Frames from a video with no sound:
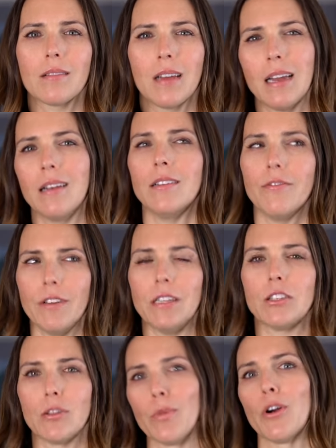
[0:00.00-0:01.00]
kind of
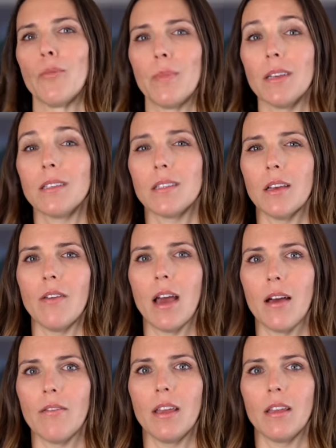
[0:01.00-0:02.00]
defeats the purpose of
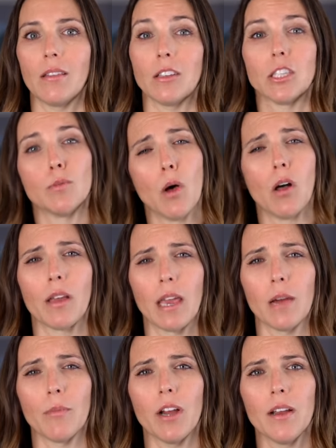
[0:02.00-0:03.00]
having the small
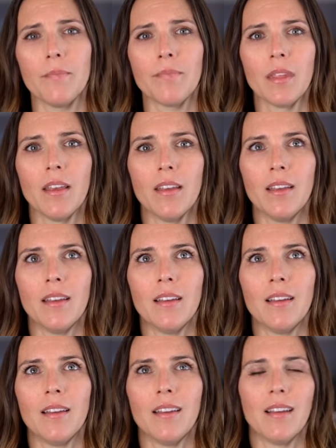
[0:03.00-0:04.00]
camera.
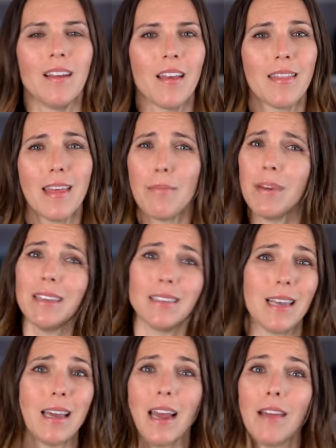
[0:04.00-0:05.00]
That being
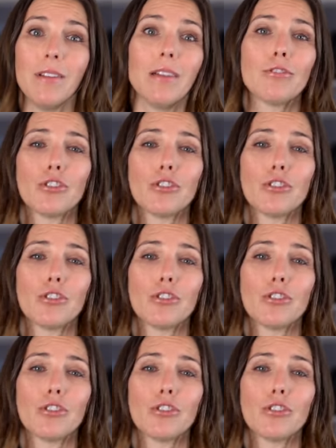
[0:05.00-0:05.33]
said, I've never